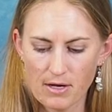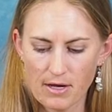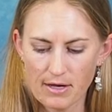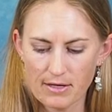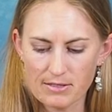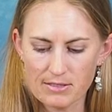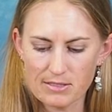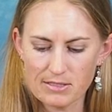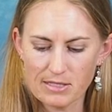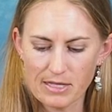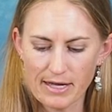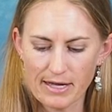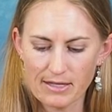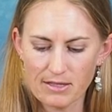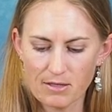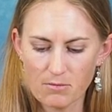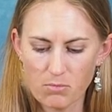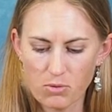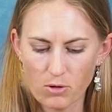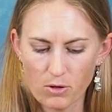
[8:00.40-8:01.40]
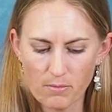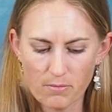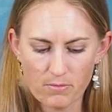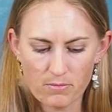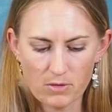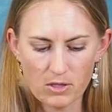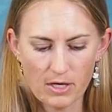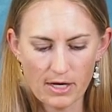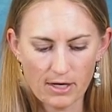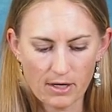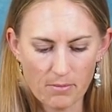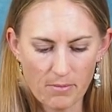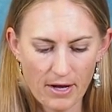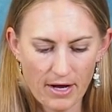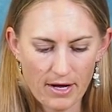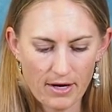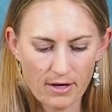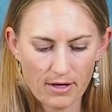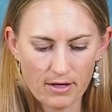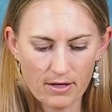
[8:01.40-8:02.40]
and slide the port lock
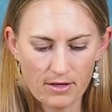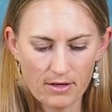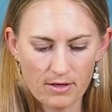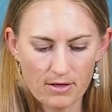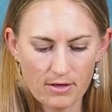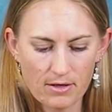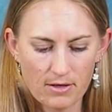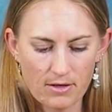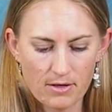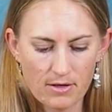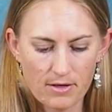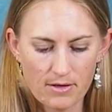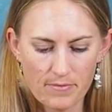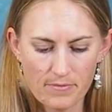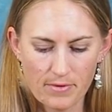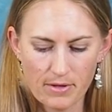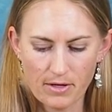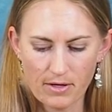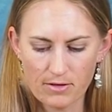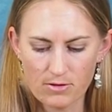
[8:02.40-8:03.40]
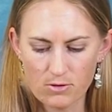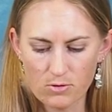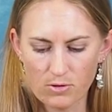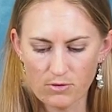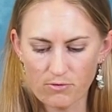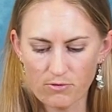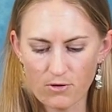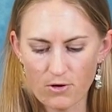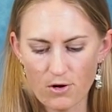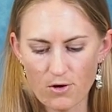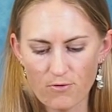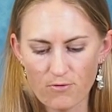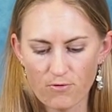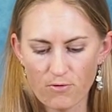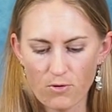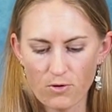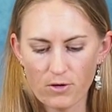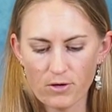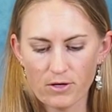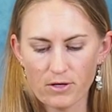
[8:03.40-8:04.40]
back. Do it for all
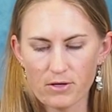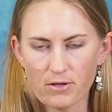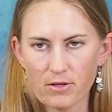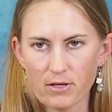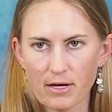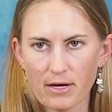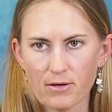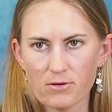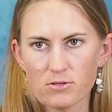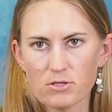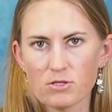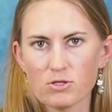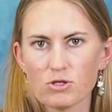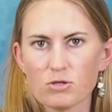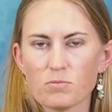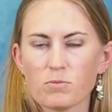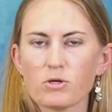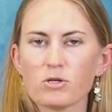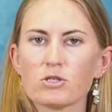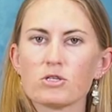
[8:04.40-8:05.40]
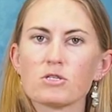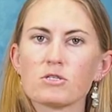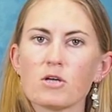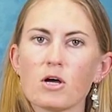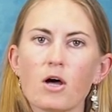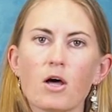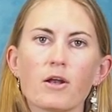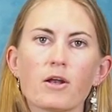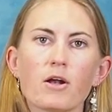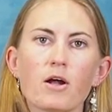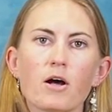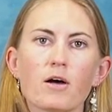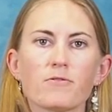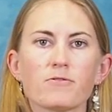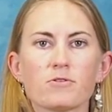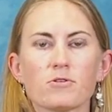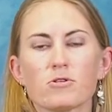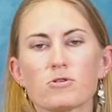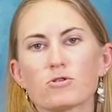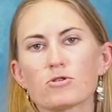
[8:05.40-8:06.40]
4. The housing just pushes on and
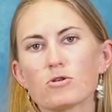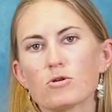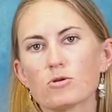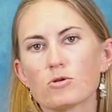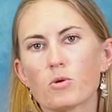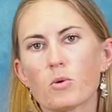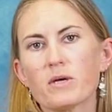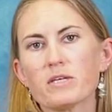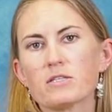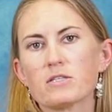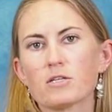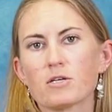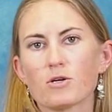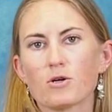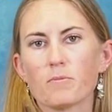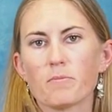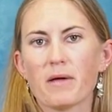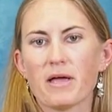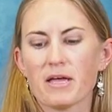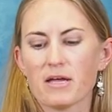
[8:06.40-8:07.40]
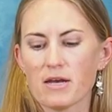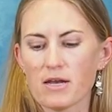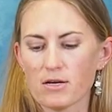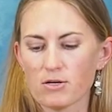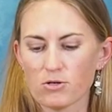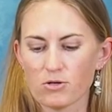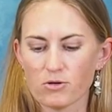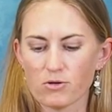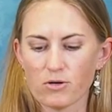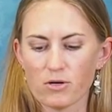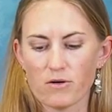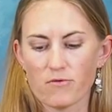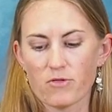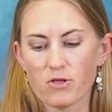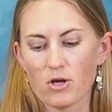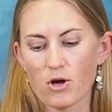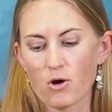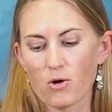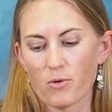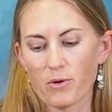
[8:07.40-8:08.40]
off, so there's no twisting or bayonet turn of
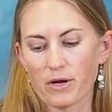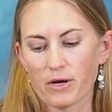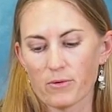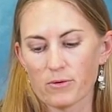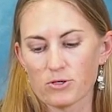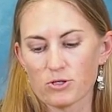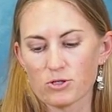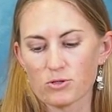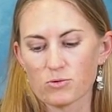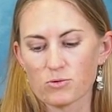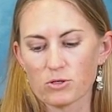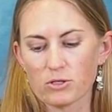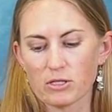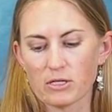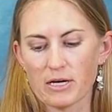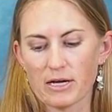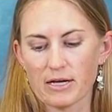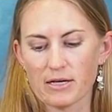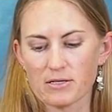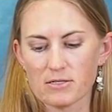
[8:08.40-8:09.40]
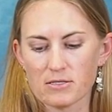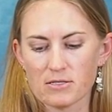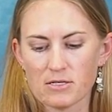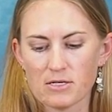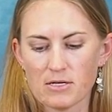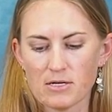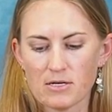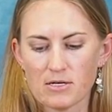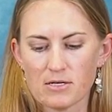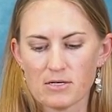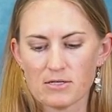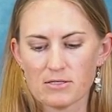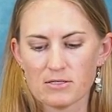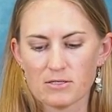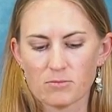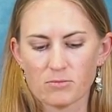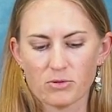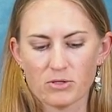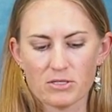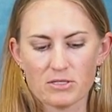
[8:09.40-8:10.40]
the O-ring, which is really nice.
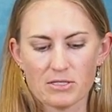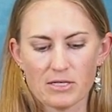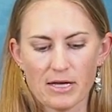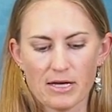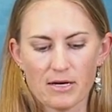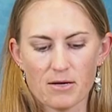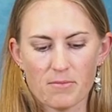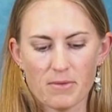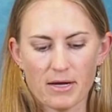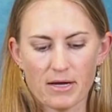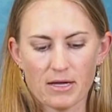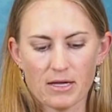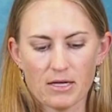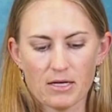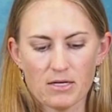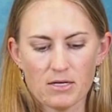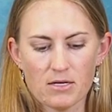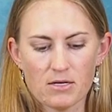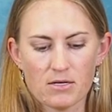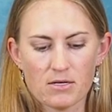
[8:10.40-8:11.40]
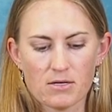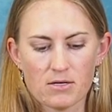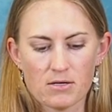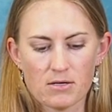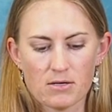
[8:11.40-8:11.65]
Simply slide it back in